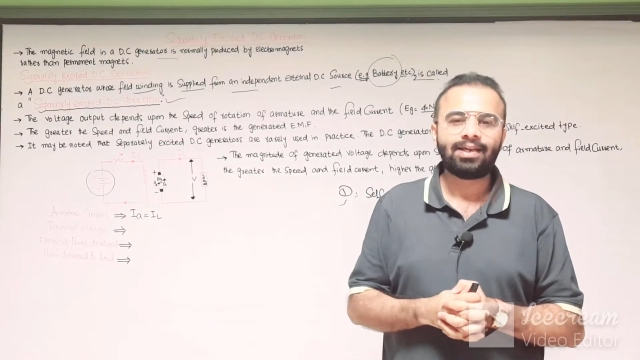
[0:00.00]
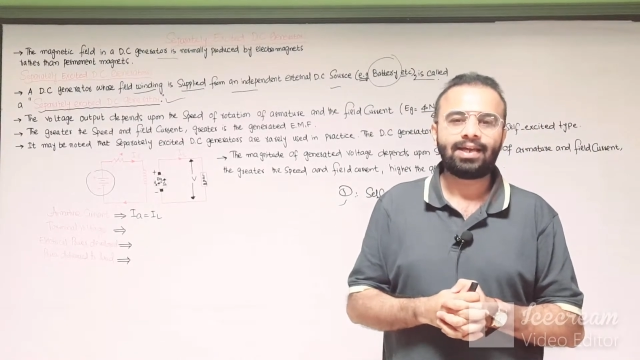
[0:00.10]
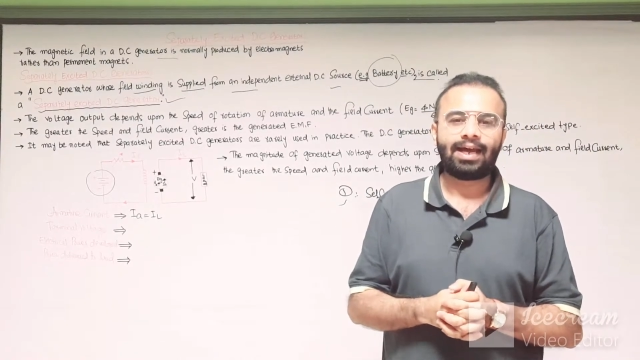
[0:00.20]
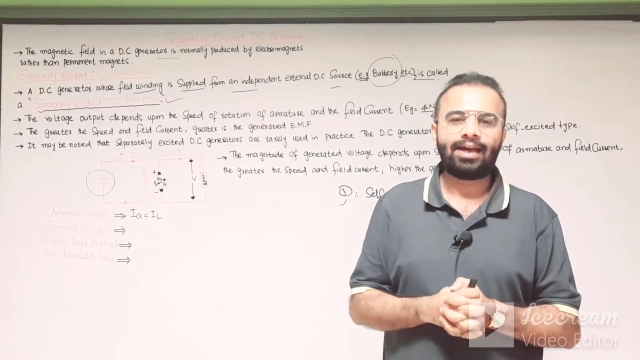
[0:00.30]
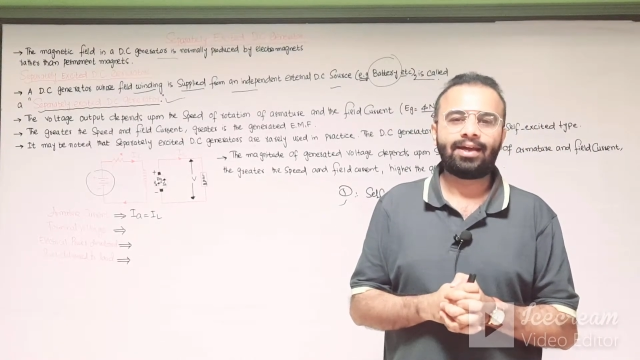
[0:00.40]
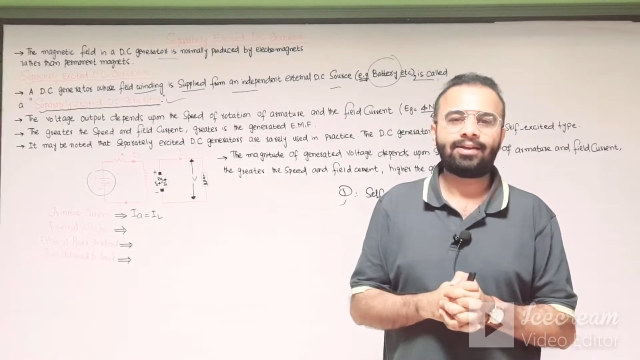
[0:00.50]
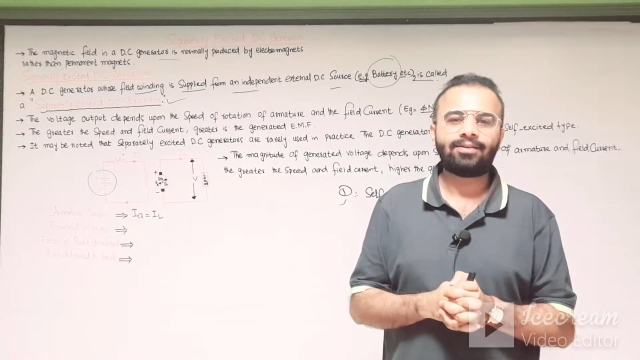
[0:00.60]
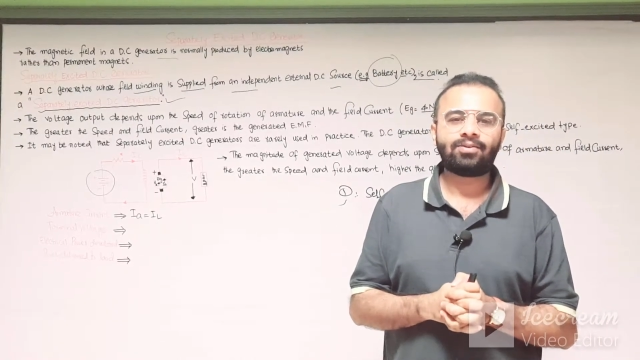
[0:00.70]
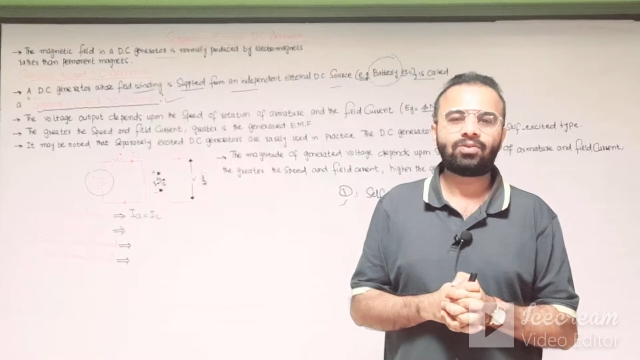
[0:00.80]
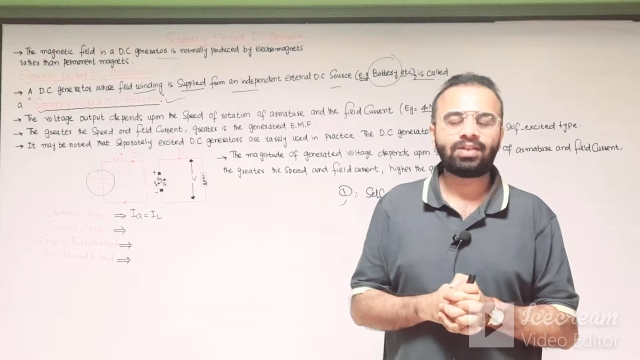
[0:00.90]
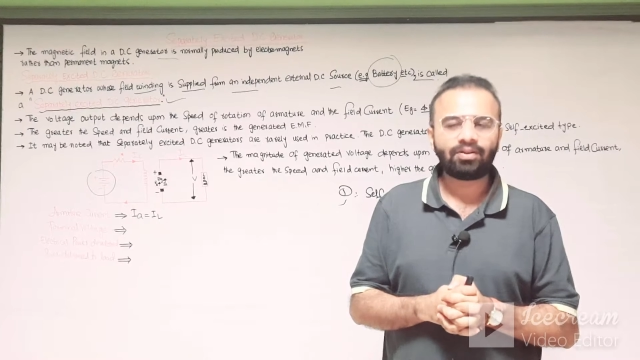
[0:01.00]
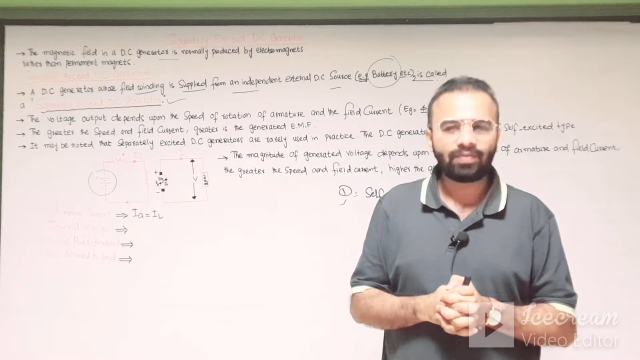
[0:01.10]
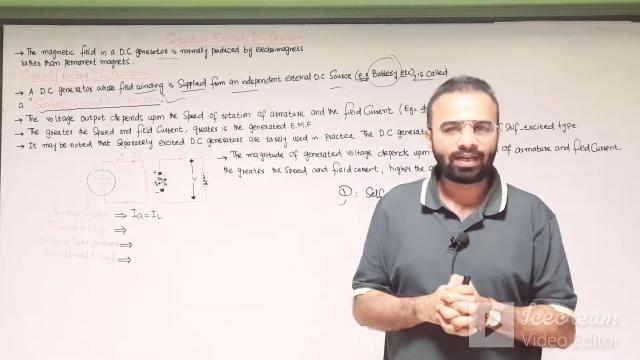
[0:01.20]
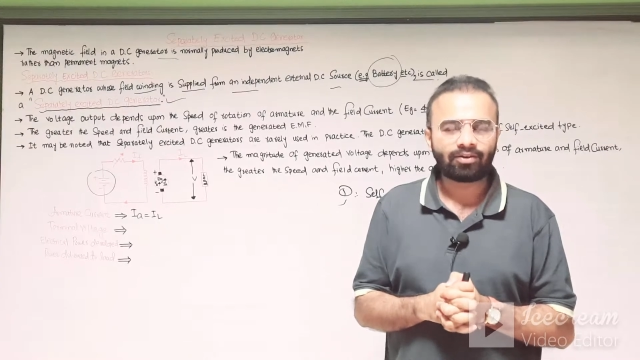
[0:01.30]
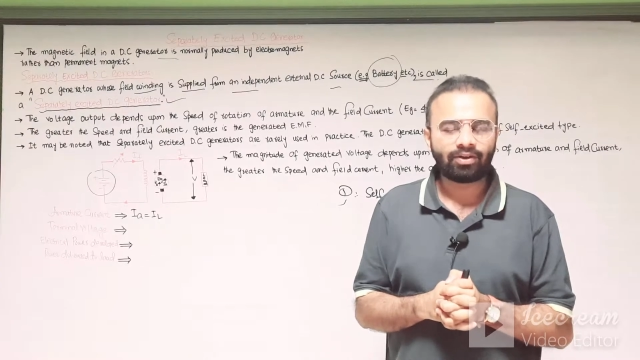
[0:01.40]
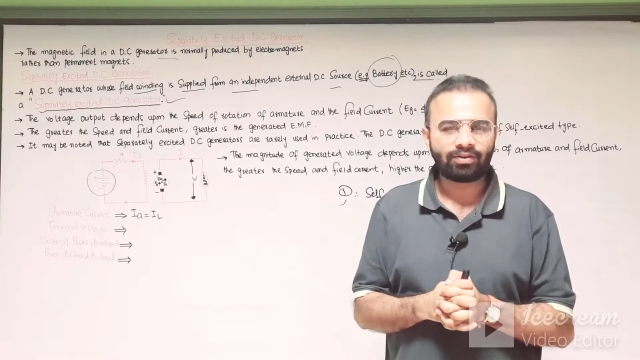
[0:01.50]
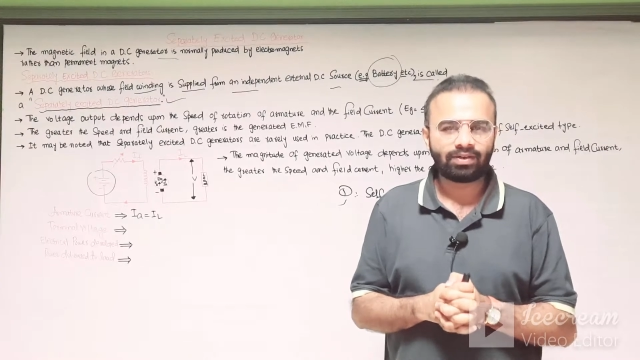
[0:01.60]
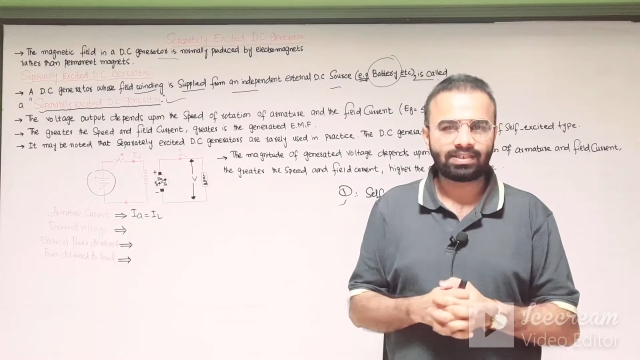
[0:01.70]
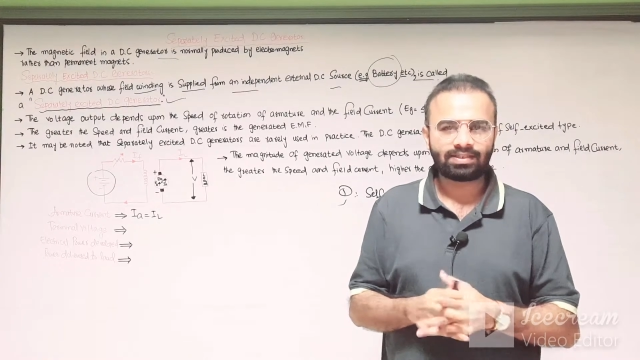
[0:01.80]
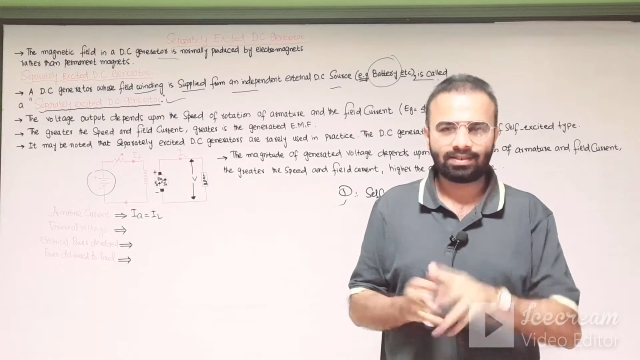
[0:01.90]
and today we are going to
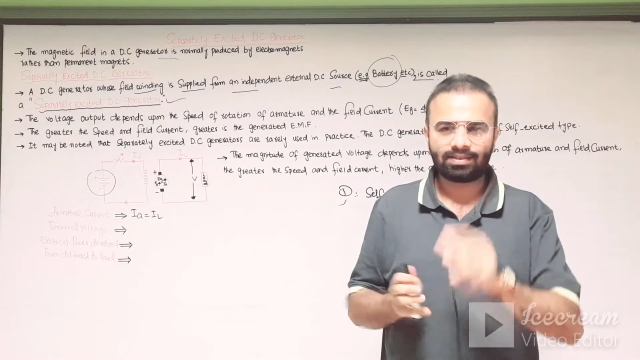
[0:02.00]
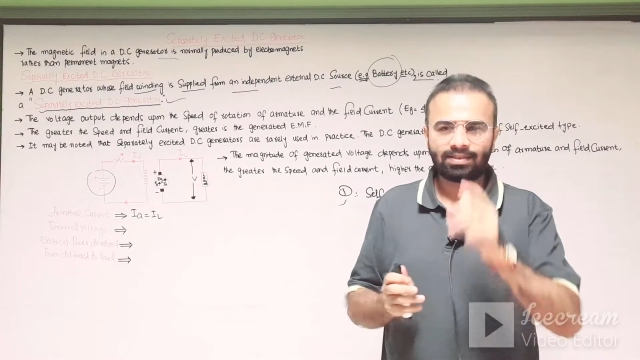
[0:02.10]
discuss